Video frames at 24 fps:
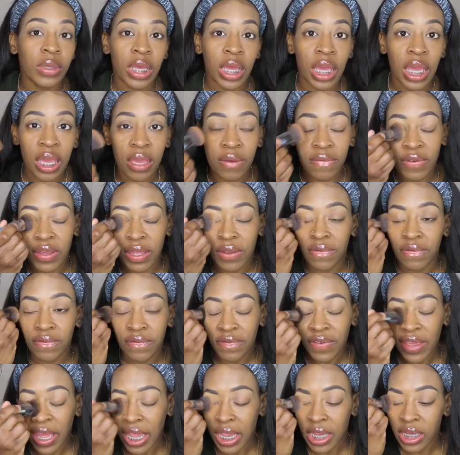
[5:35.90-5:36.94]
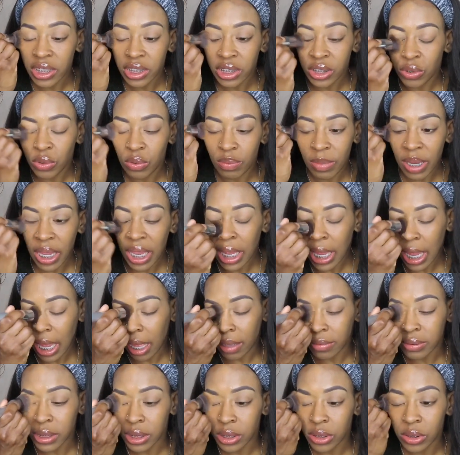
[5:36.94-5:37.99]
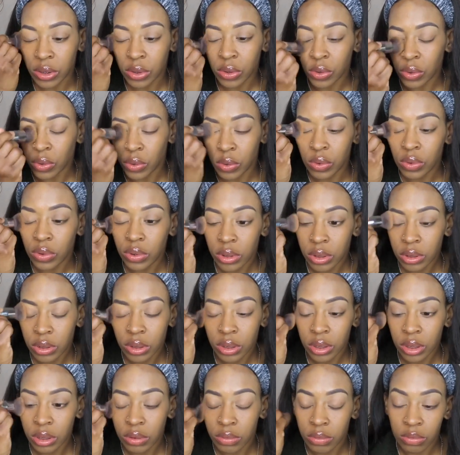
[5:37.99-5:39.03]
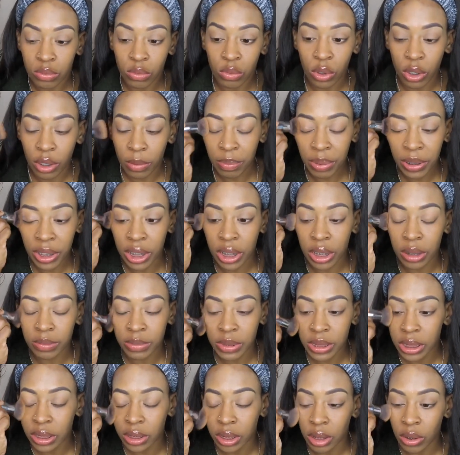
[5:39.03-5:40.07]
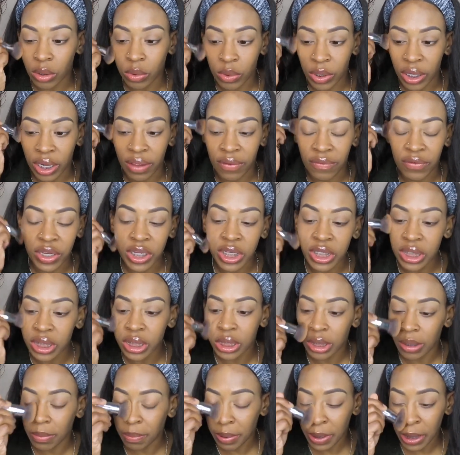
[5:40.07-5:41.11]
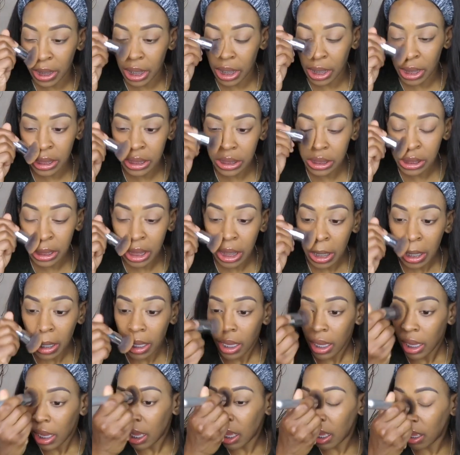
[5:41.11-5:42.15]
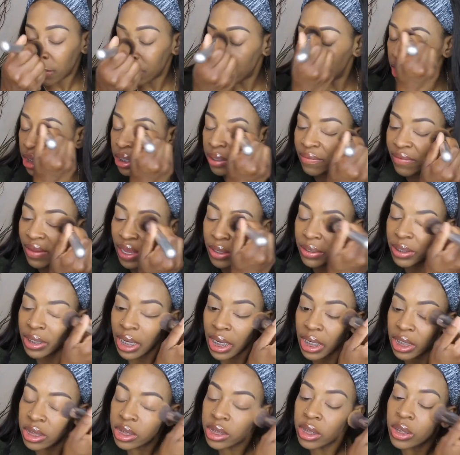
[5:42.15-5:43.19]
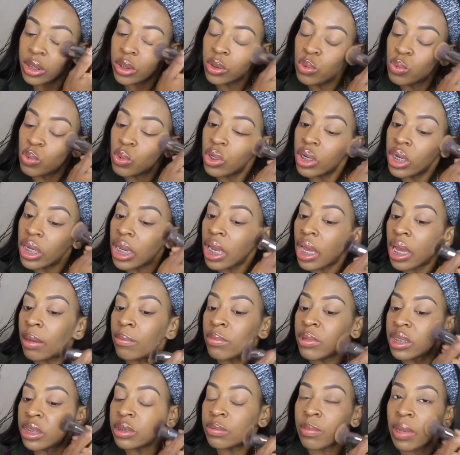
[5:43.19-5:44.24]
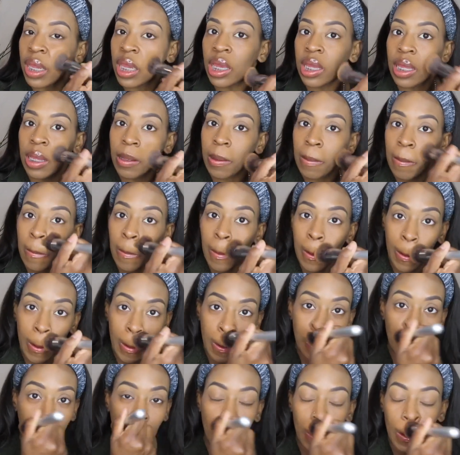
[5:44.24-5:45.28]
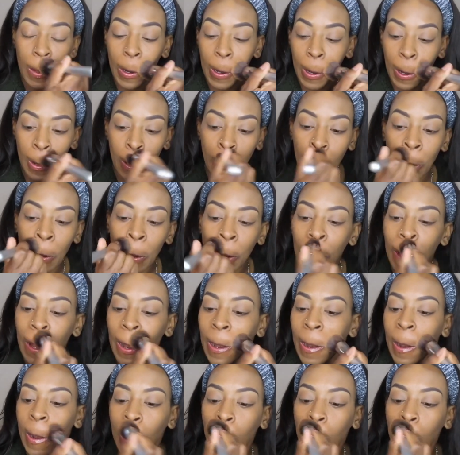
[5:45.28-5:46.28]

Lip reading: even face, you may have to do more pumps or whatever. It just depends how much foundation you want, how much makeup you want on,